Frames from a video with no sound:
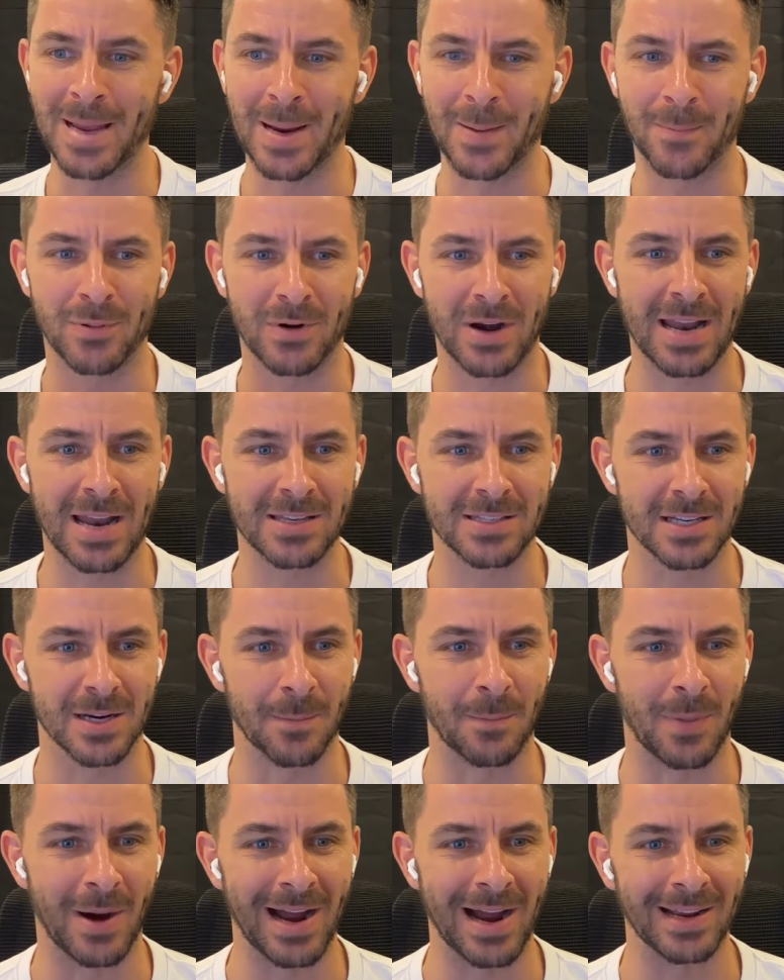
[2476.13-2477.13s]
big brands
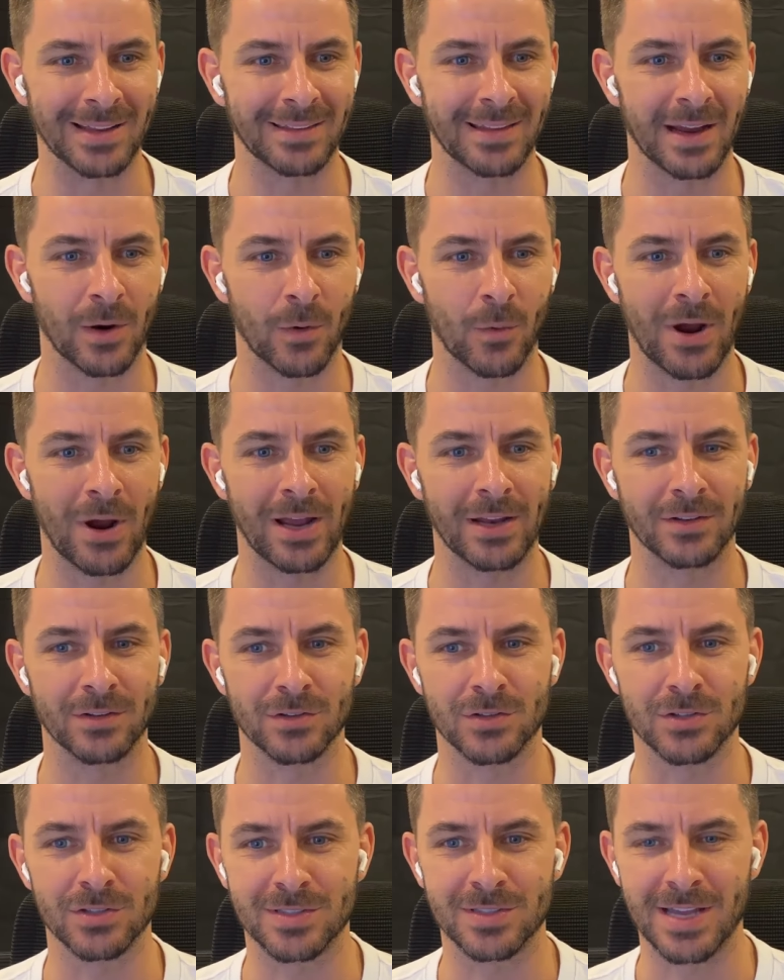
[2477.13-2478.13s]
are buying their way
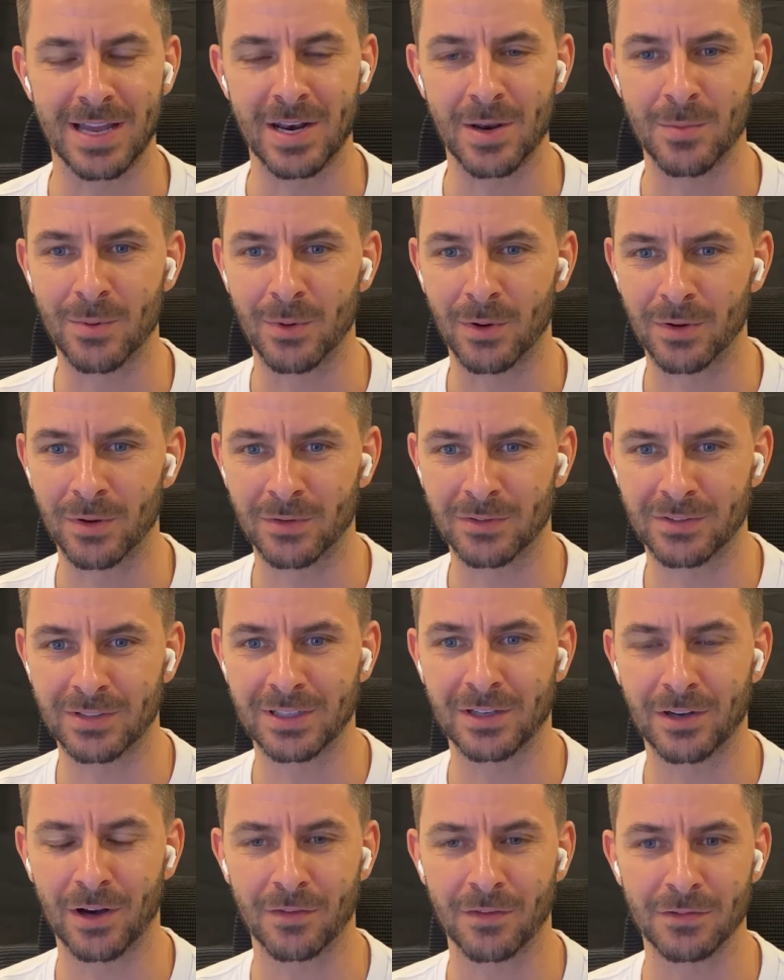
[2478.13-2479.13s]
into
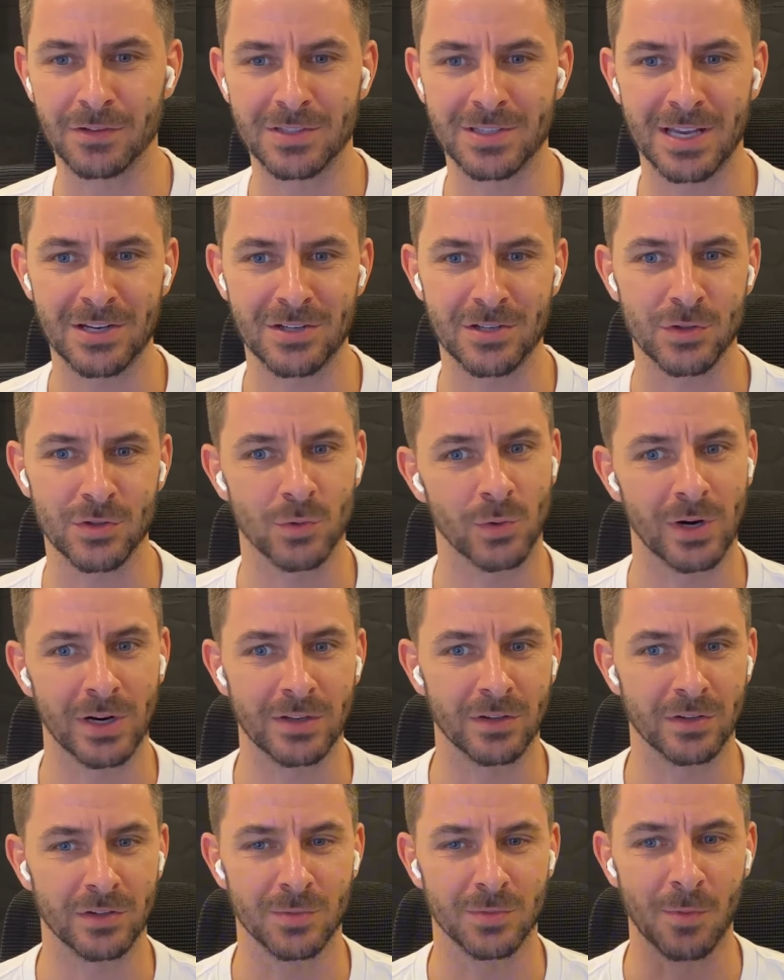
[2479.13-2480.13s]
sustainability conversations, where
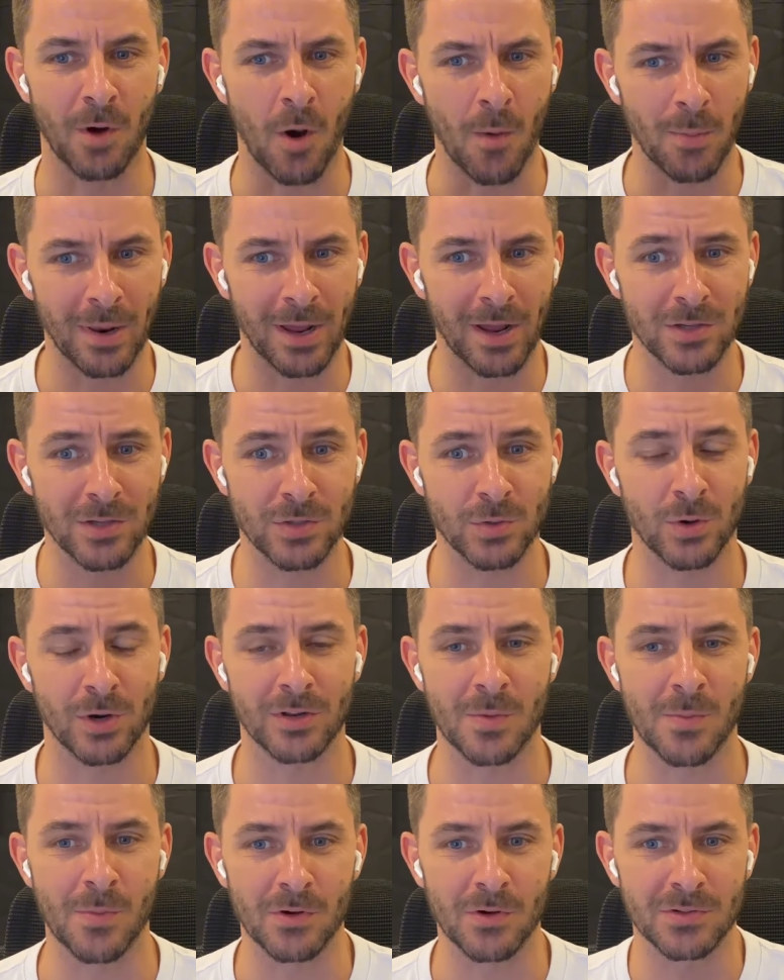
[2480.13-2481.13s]
the small players who
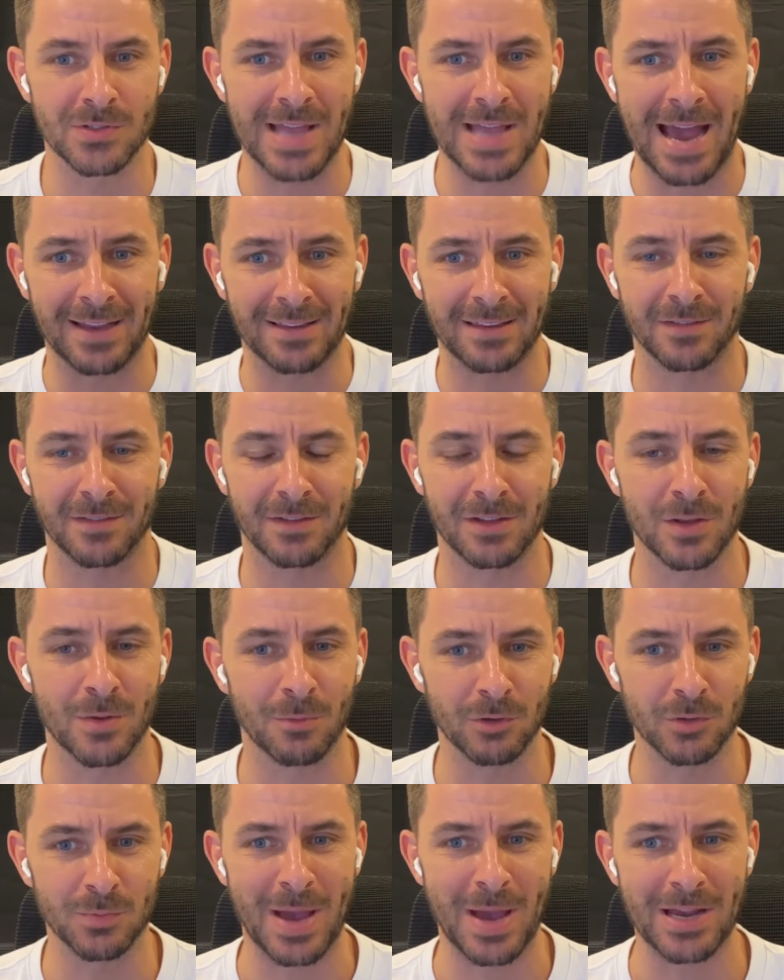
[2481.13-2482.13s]
are the most active and the
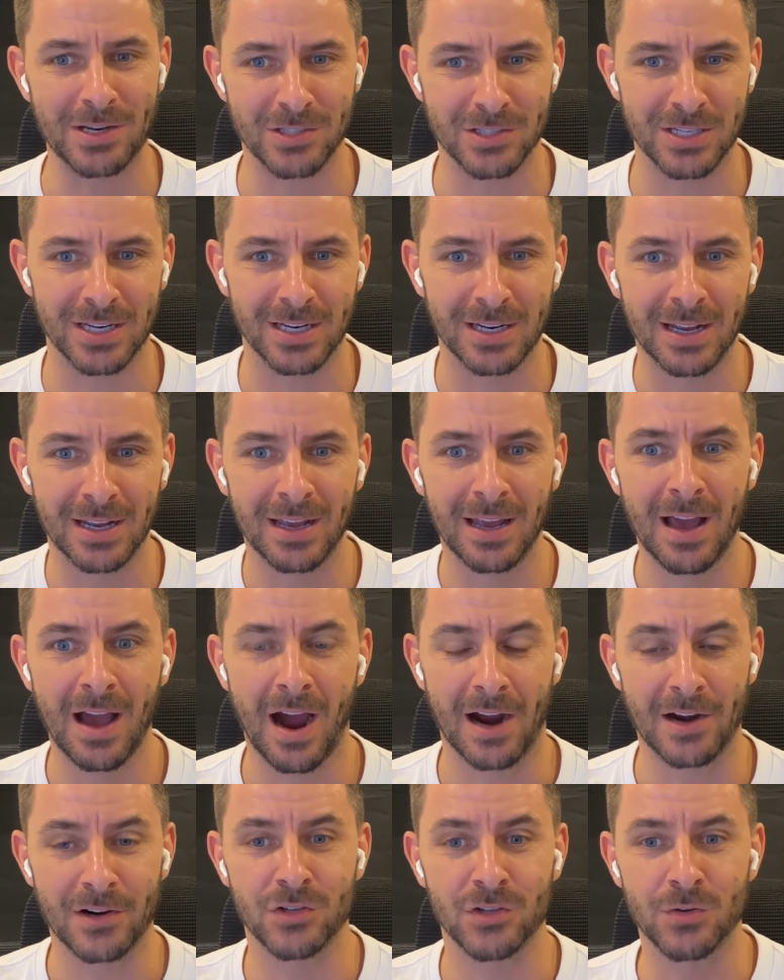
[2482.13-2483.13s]
most passionate
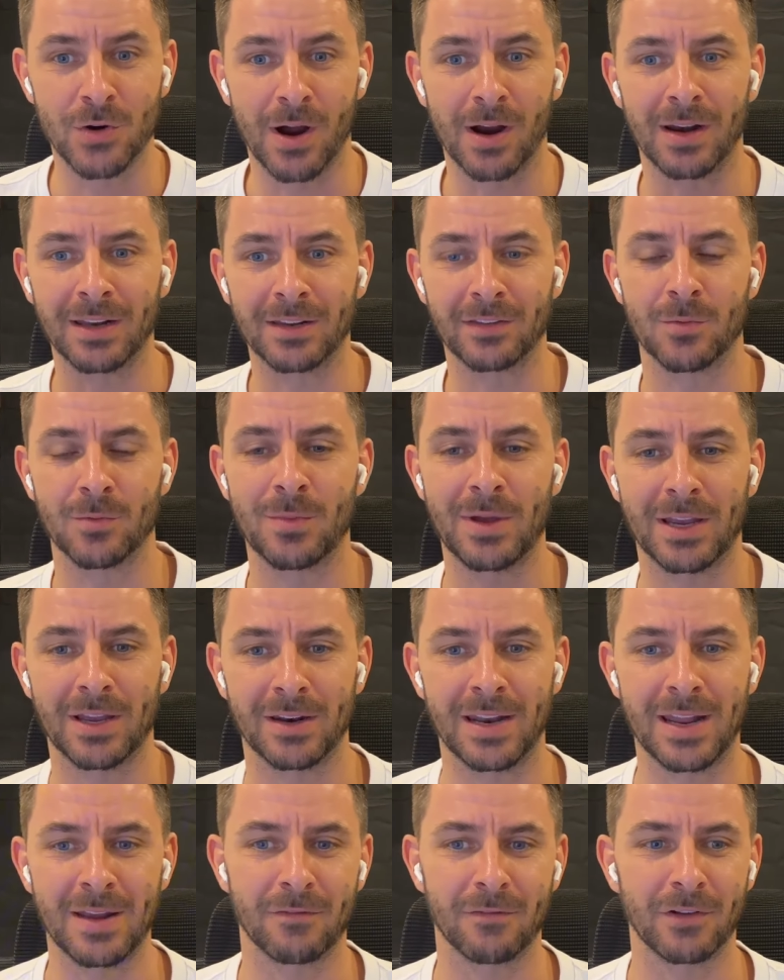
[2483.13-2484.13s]
are struggling to make
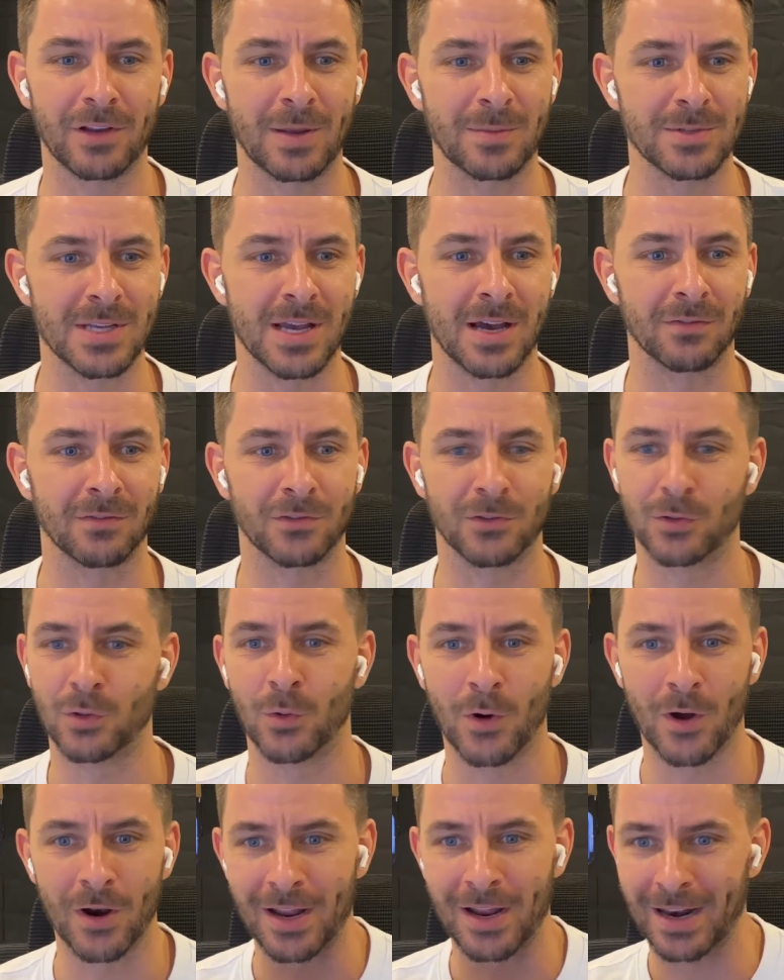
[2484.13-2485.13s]
a name for themselves. Do
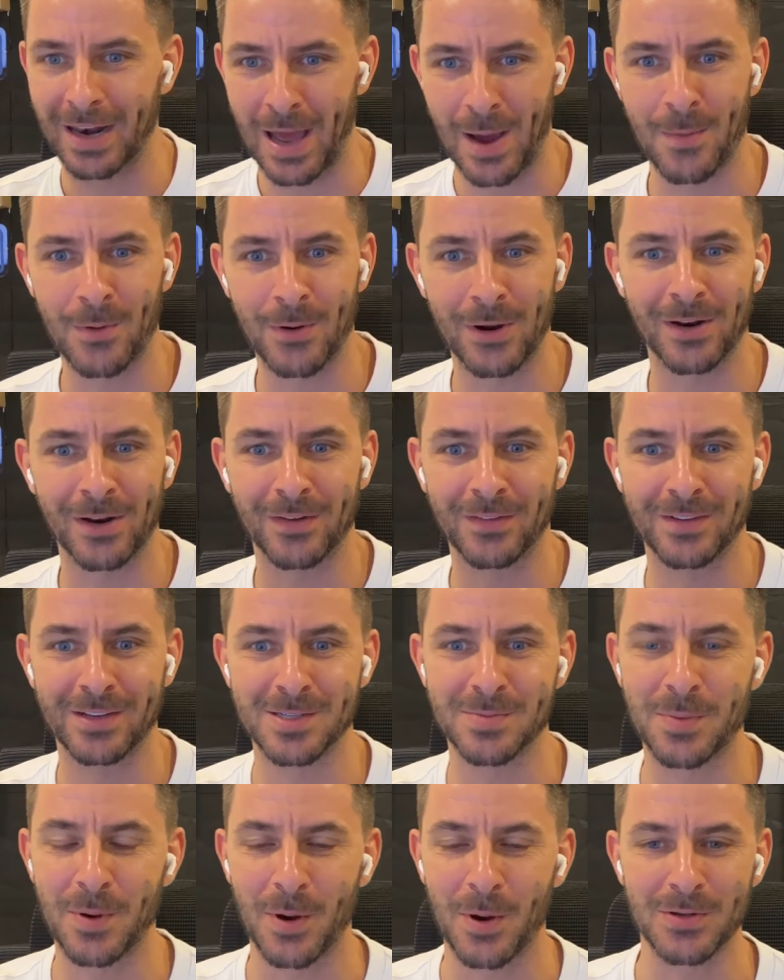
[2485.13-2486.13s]
you want to elaborate on
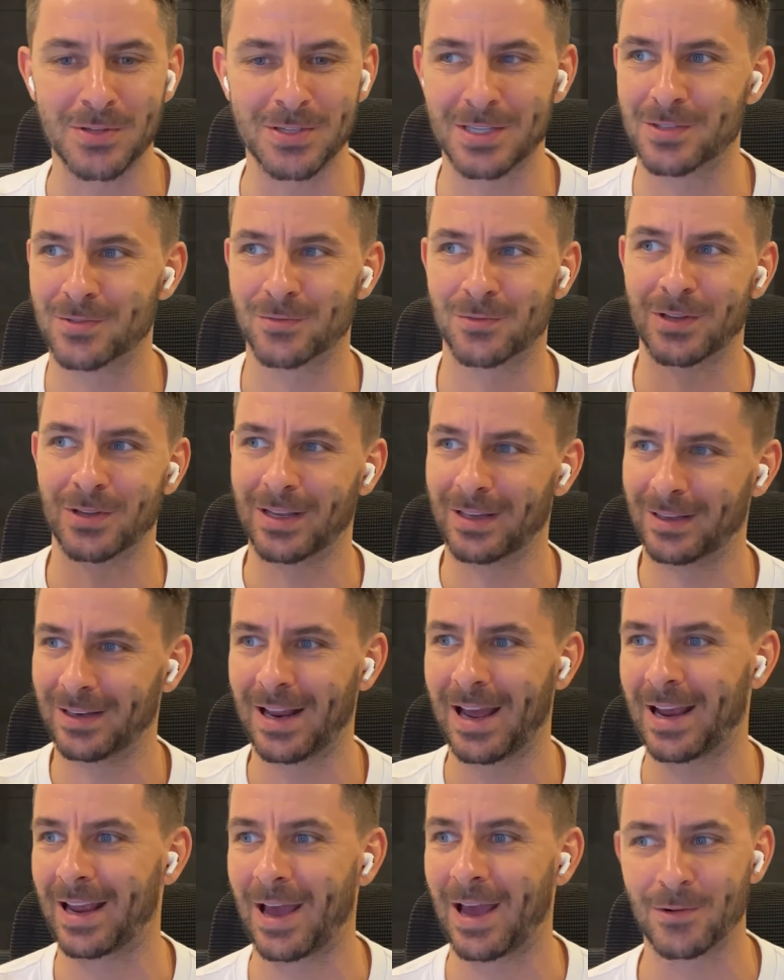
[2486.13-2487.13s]
this post? It's
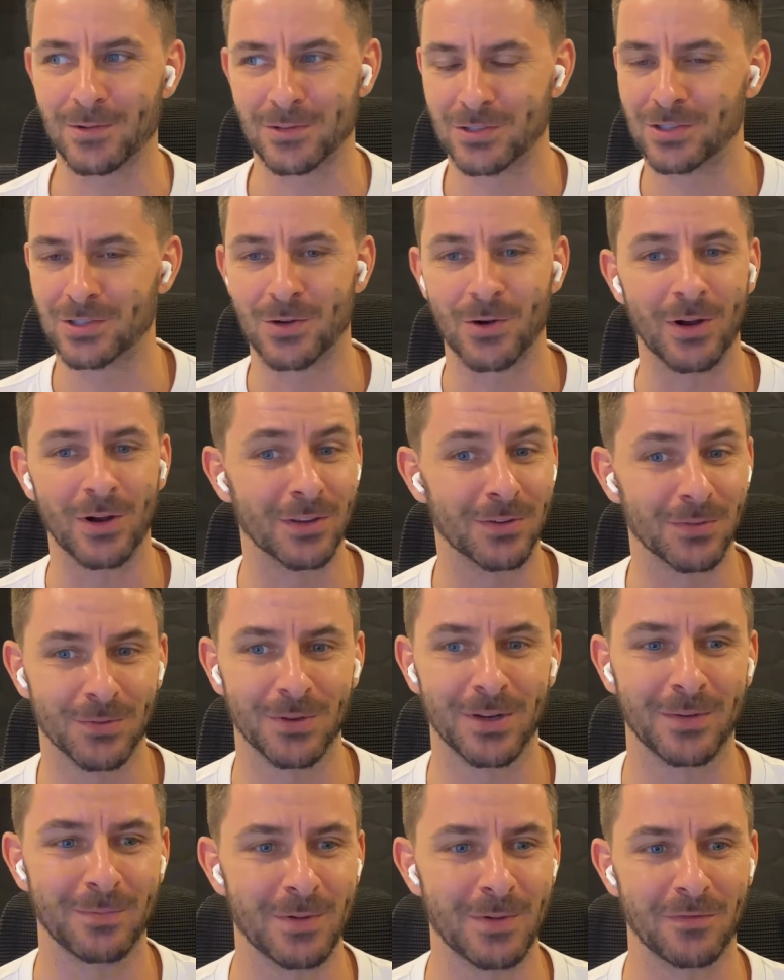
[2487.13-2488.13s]
like I was just going
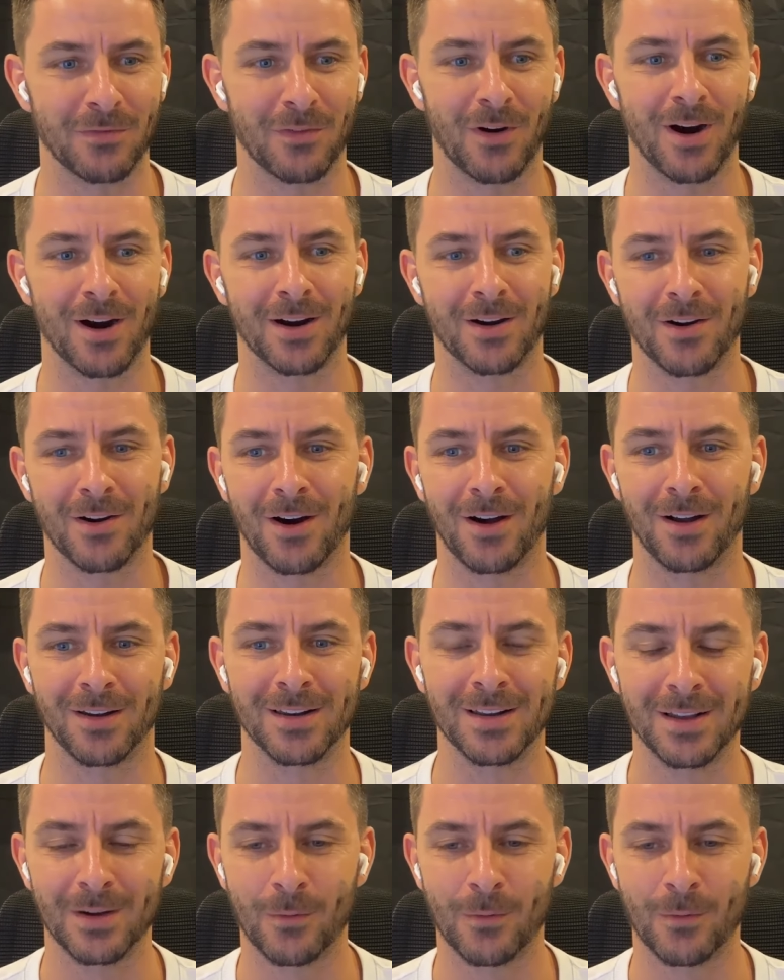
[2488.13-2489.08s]
through it before our call.